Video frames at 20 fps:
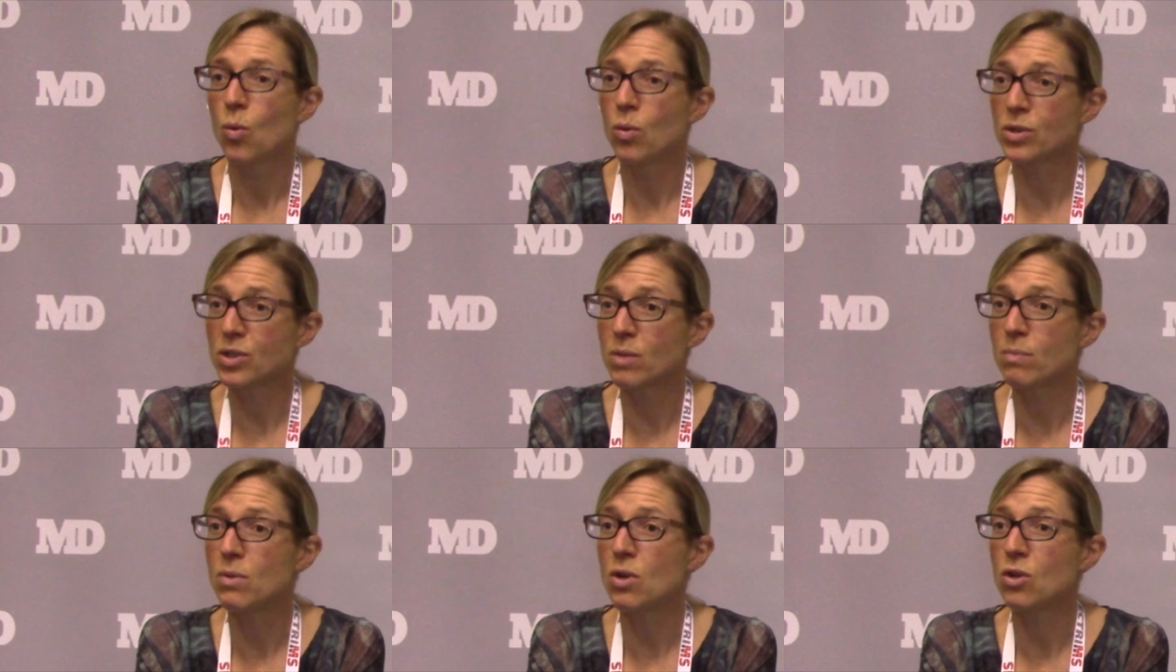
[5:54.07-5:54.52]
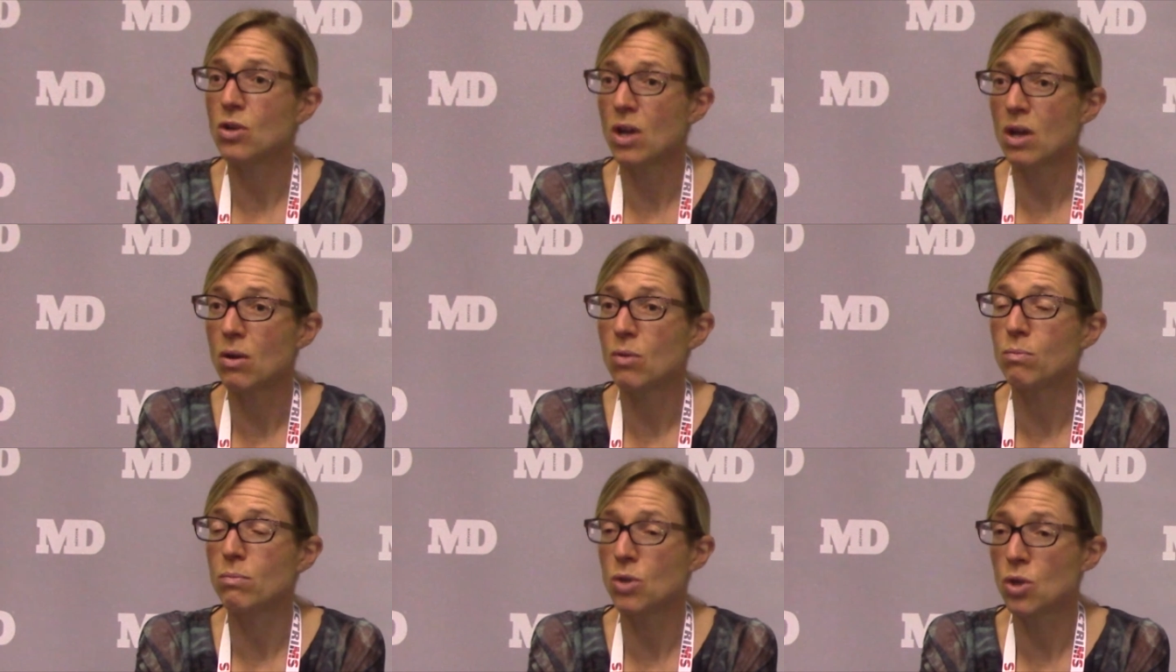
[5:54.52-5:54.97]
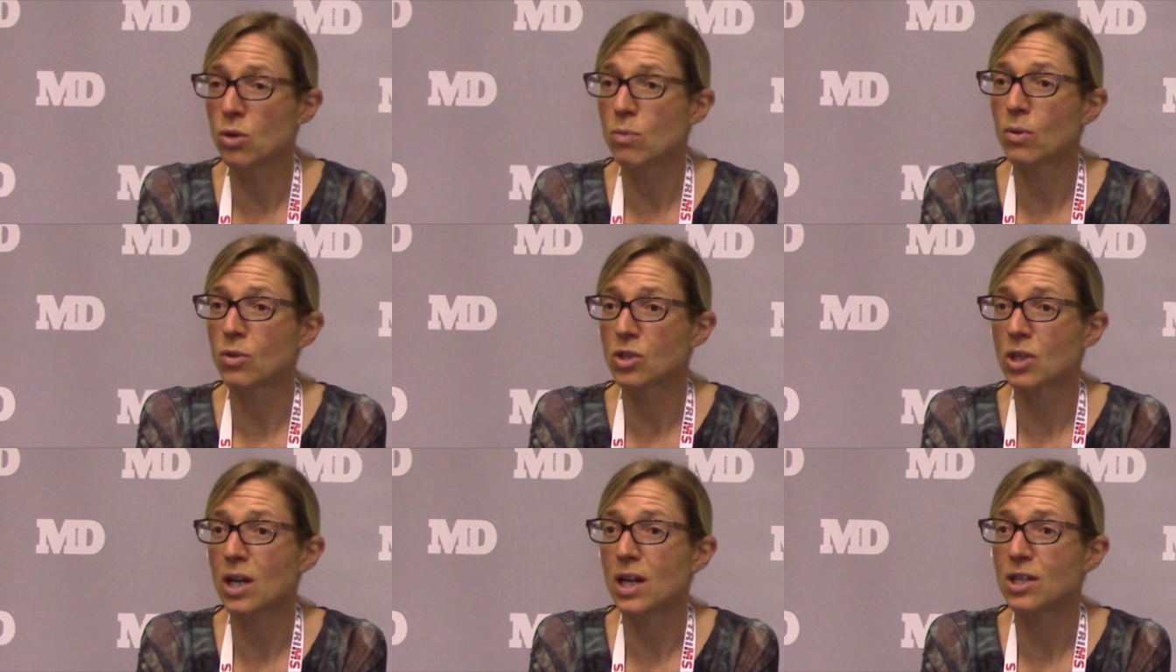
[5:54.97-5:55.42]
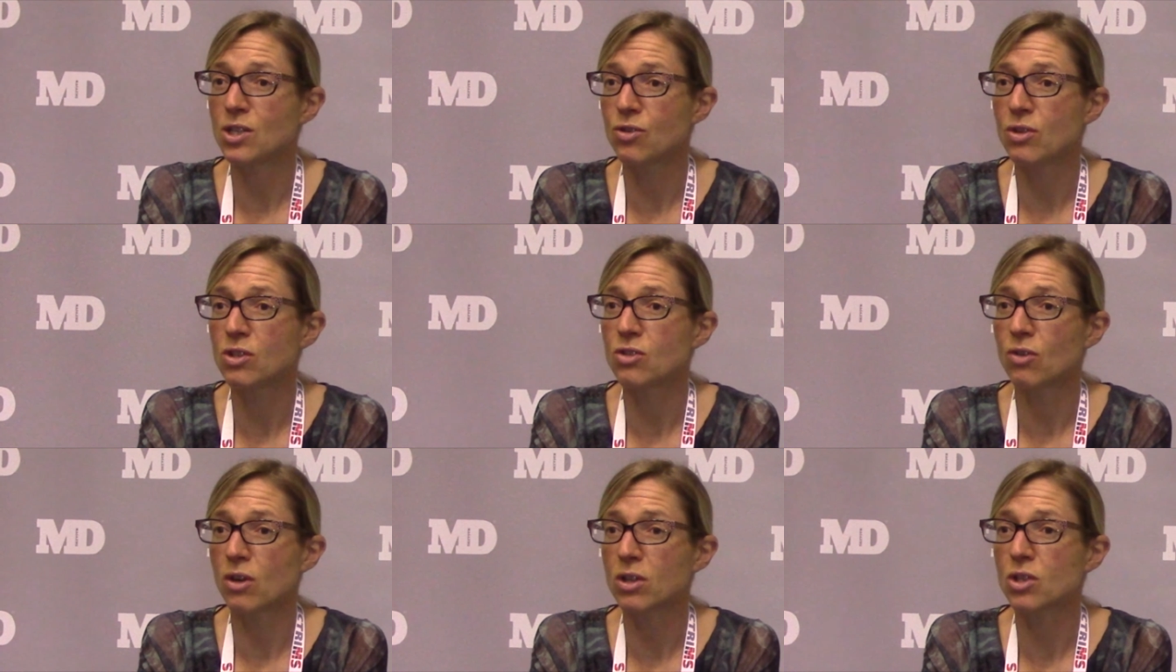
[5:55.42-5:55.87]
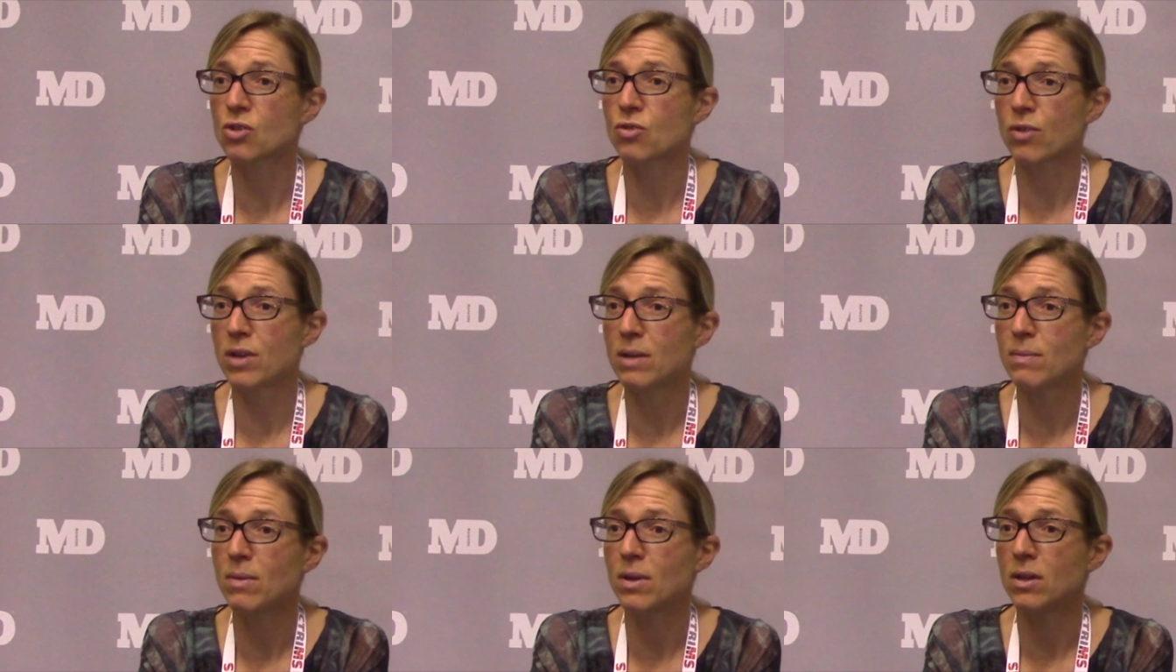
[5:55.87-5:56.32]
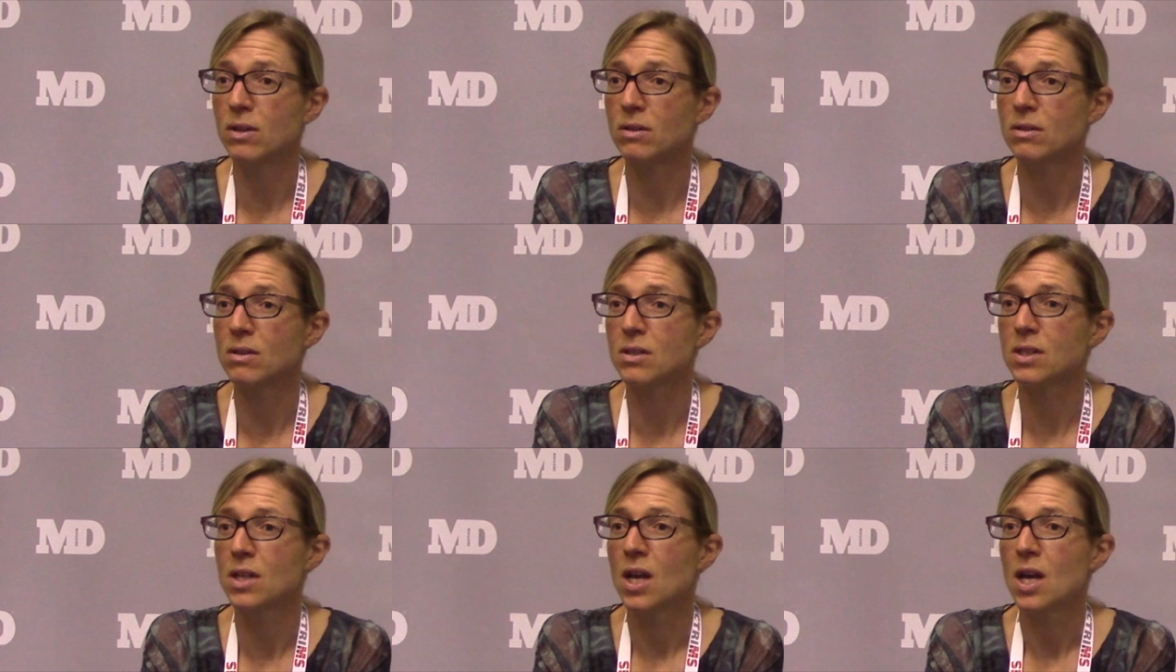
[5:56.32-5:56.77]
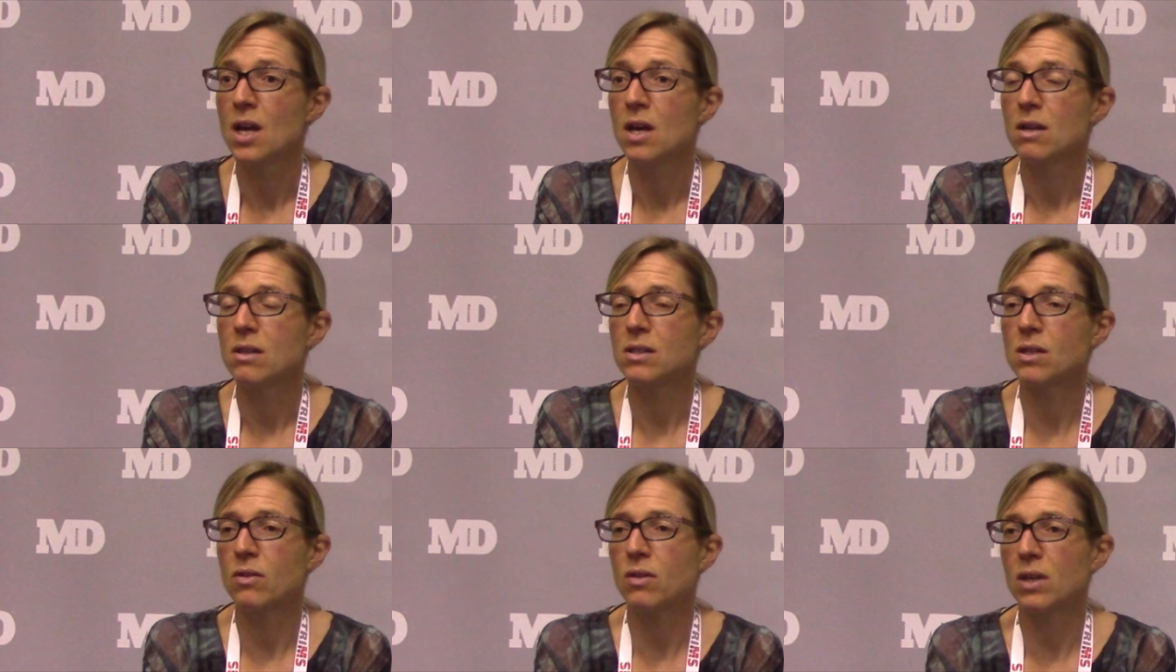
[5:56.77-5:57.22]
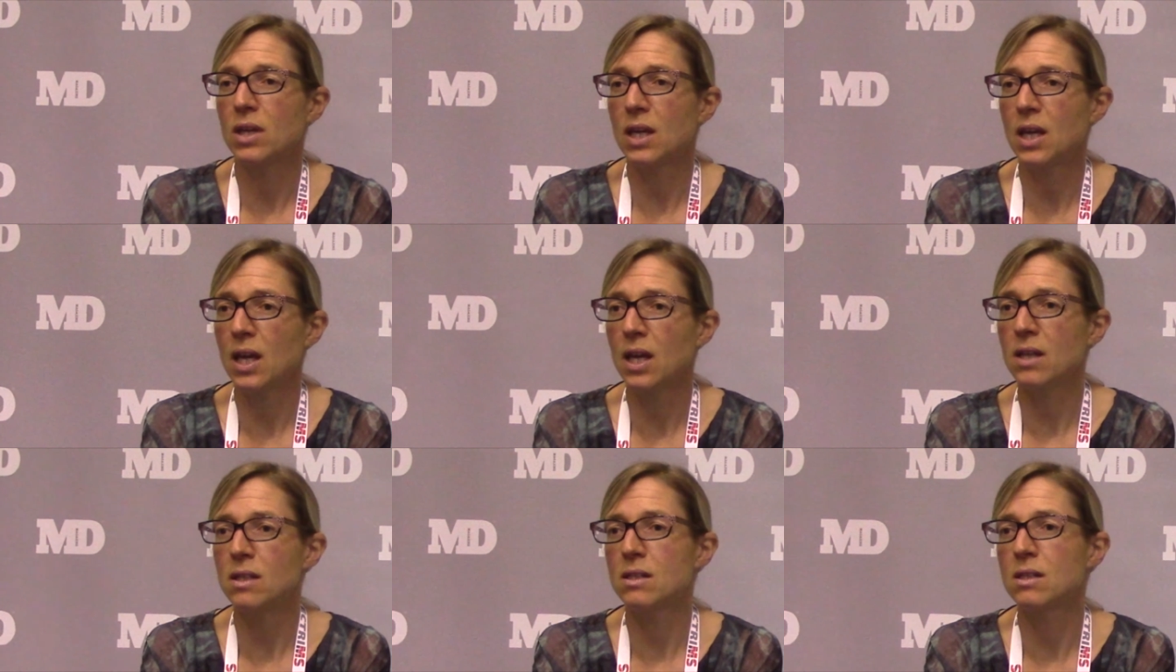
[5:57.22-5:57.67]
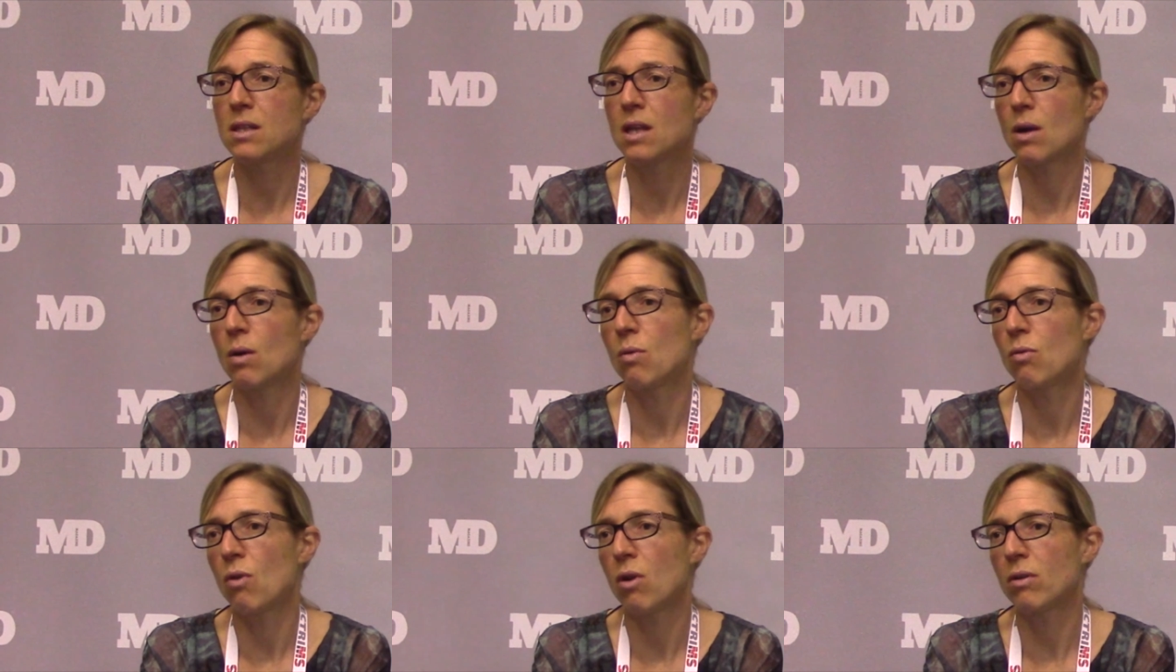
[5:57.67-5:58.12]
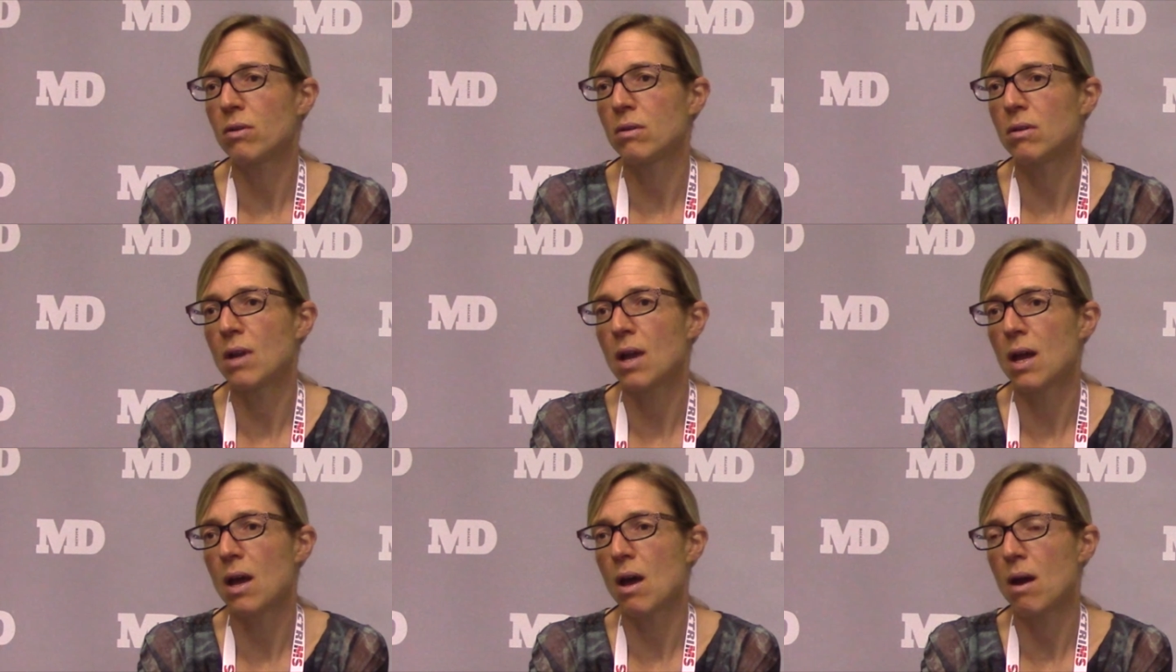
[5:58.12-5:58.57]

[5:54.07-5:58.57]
was immune modulatory drug treatment. So the kids that are on